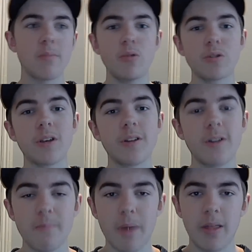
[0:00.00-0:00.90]
Musa
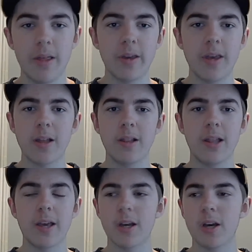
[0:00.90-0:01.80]
Dembele, yet
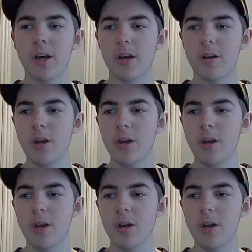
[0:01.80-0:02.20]
like I